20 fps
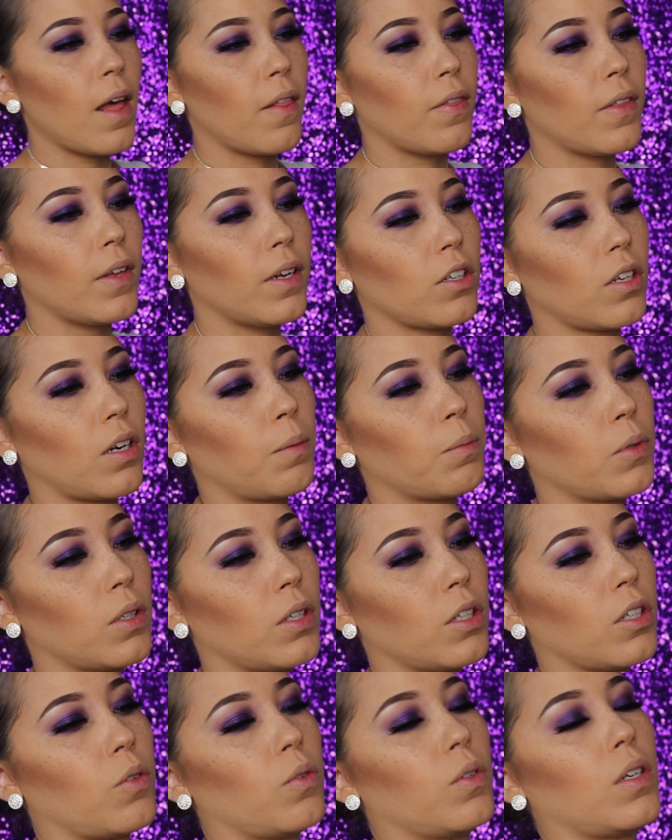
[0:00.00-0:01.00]
Then I'm going
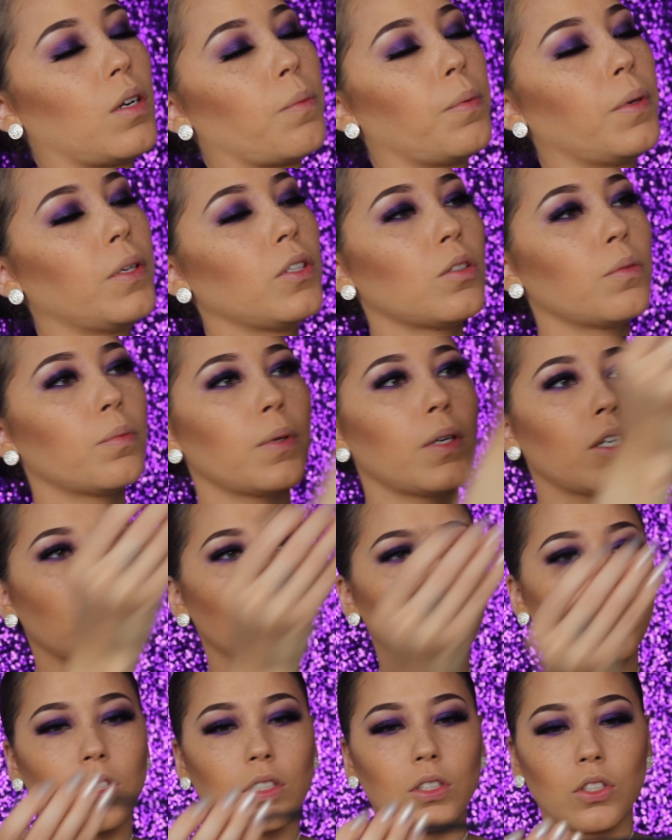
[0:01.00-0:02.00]
to go on a pencil
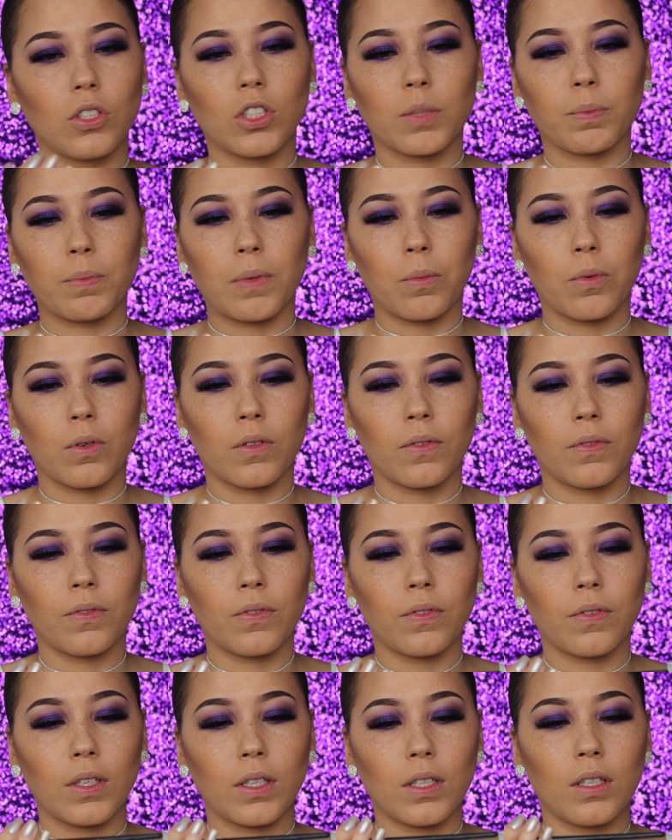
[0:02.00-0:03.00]
brush. This is just my
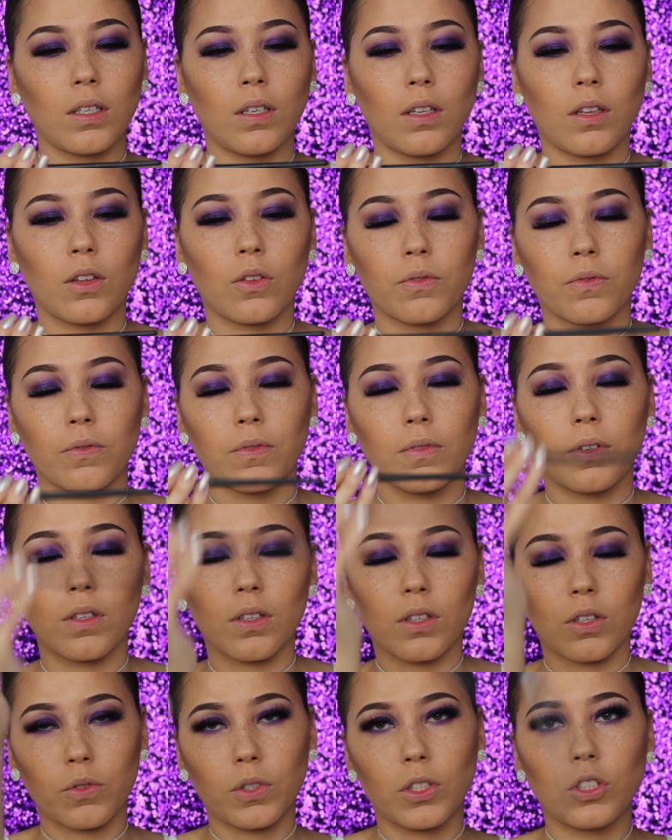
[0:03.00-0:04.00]
Morphe
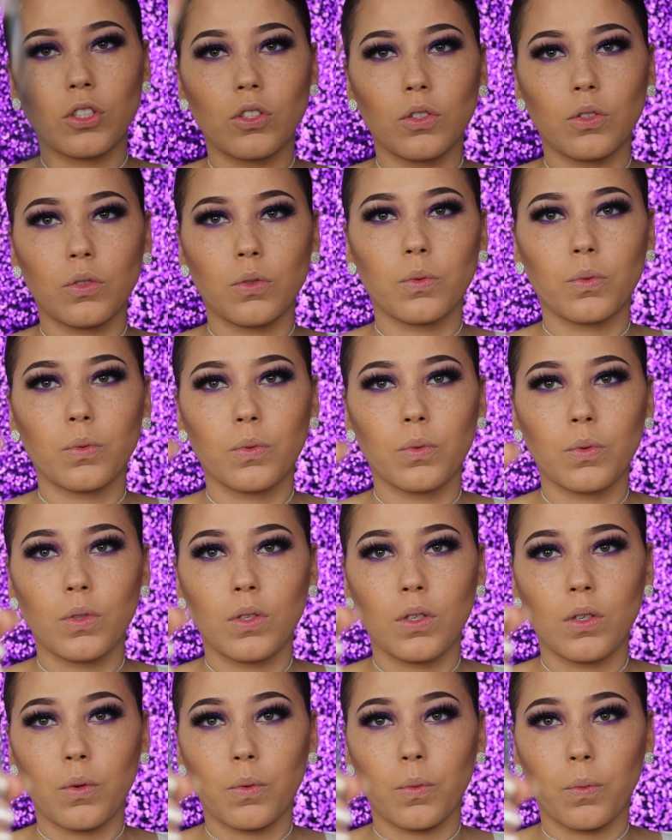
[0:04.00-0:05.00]

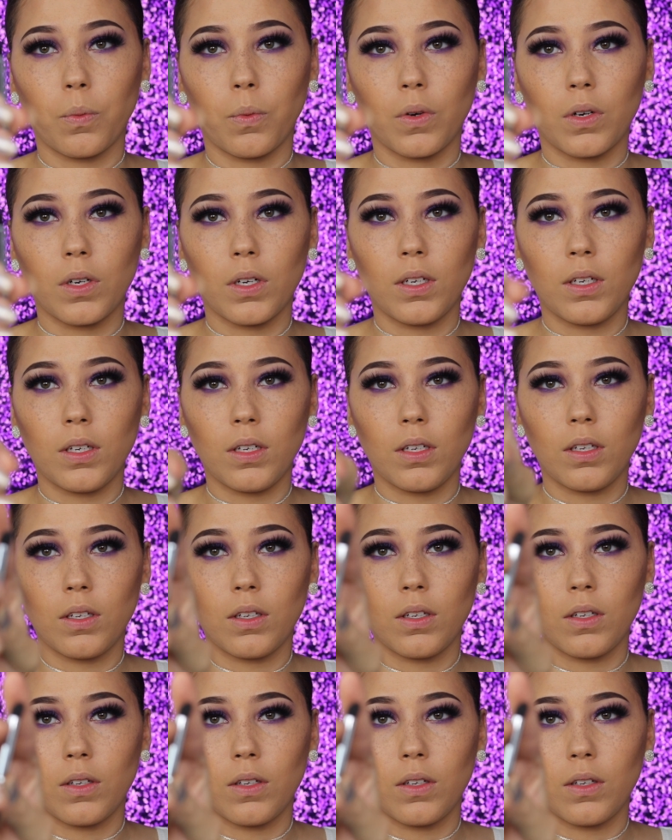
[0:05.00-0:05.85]
321.